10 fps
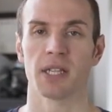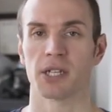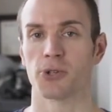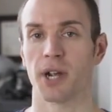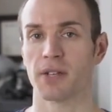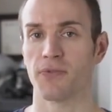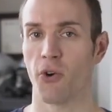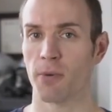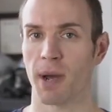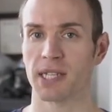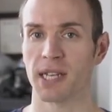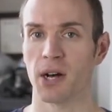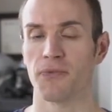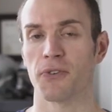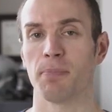to transform
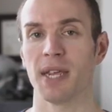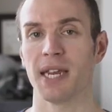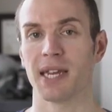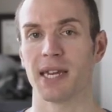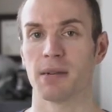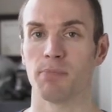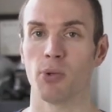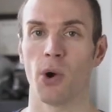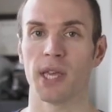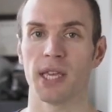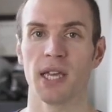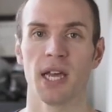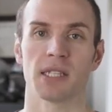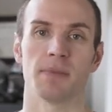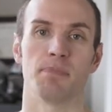myself from being an employee
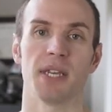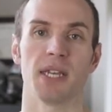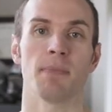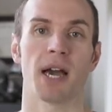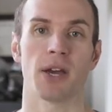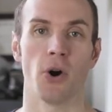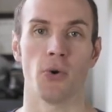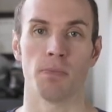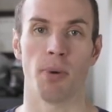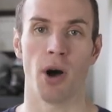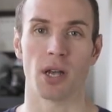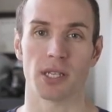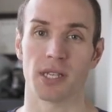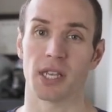to being my own boss,